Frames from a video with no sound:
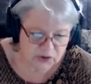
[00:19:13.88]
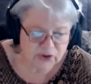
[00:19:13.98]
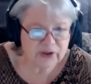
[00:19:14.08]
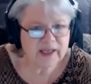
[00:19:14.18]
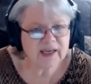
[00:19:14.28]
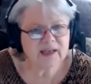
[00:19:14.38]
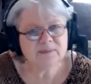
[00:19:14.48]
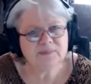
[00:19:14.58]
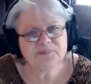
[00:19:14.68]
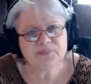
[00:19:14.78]
Learning
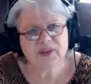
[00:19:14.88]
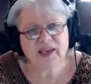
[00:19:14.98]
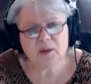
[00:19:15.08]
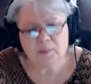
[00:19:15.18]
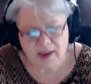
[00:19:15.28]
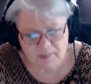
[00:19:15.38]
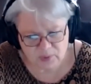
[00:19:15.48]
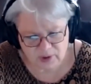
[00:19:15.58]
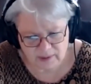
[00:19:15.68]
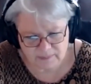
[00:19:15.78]
and
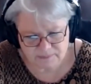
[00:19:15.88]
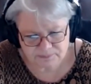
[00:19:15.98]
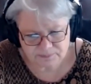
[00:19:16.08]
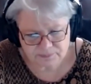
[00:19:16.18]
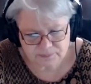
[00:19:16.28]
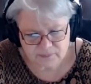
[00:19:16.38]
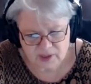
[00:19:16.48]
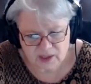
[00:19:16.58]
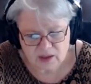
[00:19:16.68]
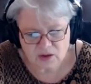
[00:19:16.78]
memory.
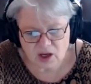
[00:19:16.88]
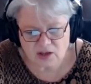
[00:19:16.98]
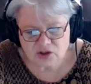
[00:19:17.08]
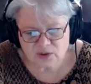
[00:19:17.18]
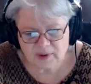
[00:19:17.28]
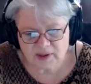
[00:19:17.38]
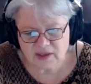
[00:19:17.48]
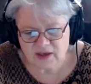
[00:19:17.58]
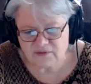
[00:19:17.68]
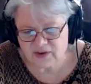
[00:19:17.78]
Long-term
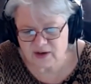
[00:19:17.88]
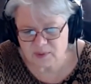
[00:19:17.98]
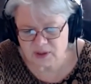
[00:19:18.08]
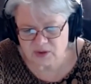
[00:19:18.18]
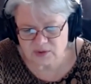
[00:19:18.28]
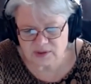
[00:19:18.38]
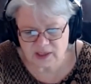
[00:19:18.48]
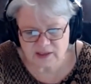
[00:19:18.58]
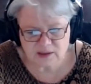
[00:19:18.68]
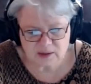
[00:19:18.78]
methamphetamine use
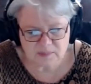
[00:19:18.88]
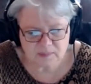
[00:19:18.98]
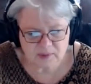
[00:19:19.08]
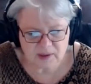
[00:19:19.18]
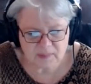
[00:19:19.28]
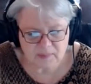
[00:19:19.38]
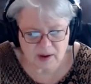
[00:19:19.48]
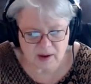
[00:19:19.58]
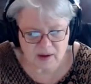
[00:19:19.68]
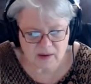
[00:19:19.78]
has
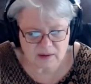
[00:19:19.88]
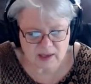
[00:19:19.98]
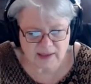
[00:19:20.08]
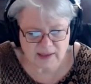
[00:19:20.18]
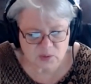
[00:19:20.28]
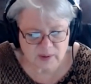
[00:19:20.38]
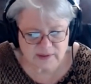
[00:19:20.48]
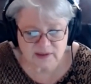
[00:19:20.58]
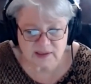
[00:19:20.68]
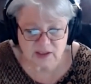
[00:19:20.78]

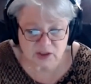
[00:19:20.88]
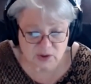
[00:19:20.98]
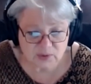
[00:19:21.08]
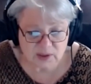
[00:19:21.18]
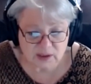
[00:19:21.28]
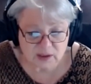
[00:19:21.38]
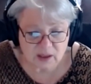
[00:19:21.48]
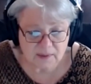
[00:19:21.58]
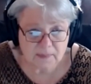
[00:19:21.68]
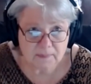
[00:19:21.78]
consequences including
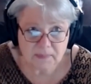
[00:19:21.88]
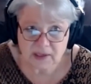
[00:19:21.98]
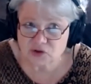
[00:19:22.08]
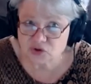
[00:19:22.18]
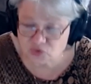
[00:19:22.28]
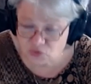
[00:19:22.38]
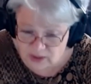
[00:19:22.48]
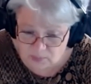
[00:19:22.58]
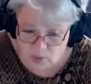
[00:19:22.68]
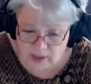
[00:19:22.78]

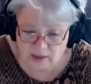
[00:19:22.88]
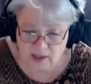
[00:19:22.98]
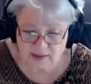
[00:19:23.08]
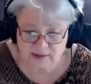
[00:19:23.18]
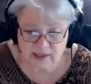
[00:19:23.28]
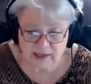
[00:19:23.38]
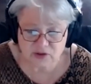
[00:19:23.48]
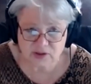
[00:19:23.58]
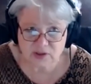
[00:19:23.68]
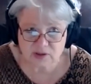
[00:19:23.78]
extreme weight loss, not
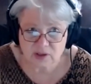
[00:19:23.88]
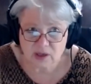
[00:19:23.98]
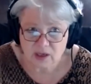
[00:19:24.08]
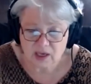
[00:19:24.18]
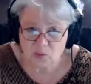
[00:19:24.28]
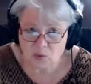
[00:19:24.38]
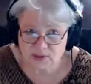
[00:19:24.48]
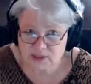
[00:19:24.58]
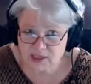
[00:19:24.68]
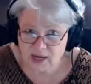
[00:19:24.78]
just, it
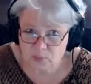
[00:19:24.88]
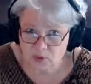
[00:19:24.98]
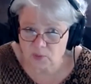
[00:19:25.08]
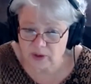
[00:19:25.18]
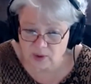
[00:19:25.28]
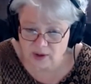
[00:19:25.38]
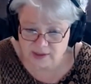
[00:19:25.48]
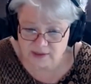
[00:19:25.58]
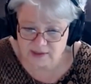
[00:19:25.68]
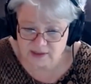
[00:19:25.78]
won't stop where we want
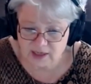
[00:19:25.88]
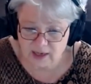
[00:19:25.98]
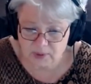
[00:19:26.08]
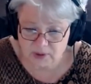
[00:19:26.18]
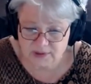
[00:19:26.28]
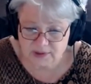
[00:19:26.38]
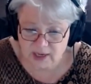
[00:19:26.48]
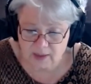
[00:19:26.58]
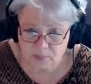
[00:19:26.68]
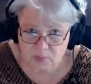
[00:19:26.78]
it to stop, it'll
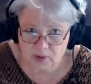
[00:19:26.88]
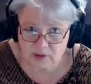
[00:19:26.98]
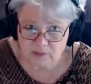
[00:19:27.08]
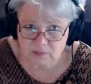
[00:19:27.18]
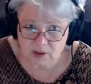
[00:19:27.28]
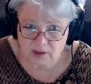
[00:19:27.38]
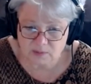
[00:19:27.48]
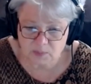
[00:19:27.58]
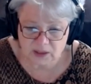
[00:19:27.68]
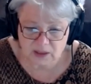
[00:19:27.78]
stop with
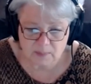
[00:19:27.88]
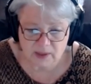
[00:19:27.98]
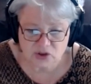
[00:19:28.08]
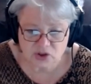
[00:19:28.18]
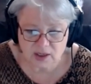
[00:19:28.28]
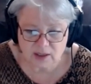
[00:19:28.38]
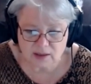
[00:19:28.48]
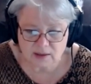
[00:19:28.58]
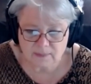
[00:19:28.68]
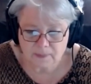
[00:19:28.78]
us being
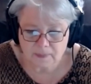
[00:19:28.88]
emaciated.